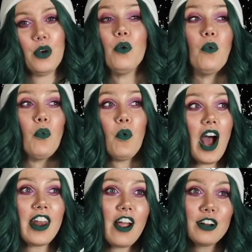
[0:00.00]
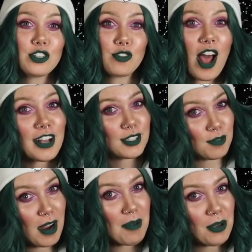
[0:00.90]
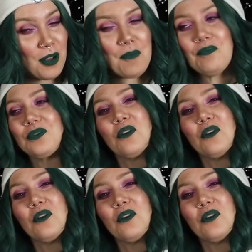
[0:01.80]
what are trucks, Rebel?